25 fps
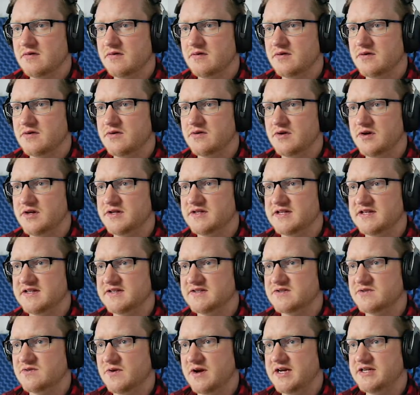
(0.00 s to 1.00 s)
Goodness
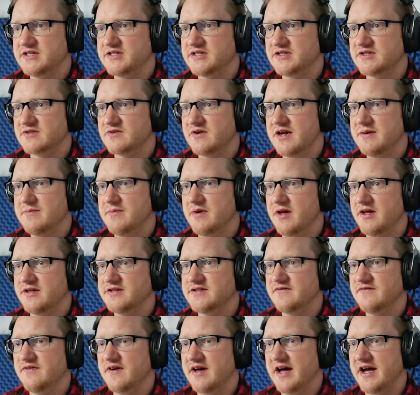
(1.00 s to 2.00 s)
gracious. Great balls
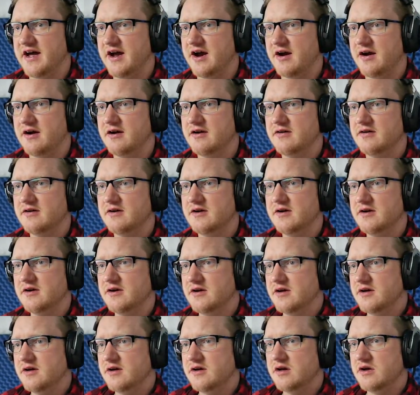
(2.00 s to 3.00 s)
of fire.
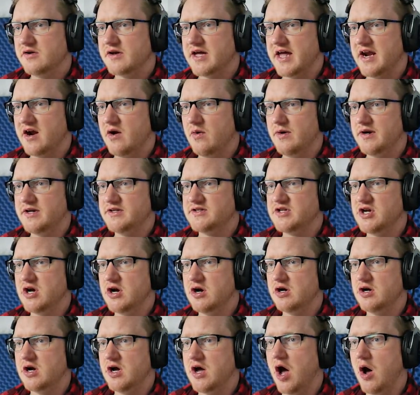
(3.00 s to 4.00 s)
Okay, I don't want to
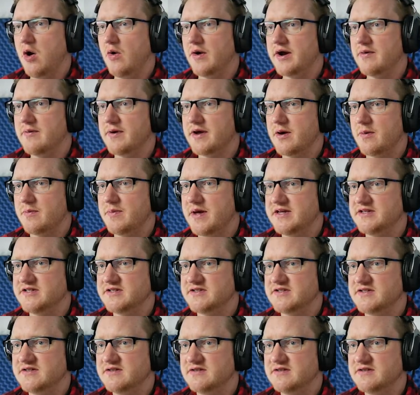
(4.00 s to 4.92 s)
turn on... Oh, here we go. Pages.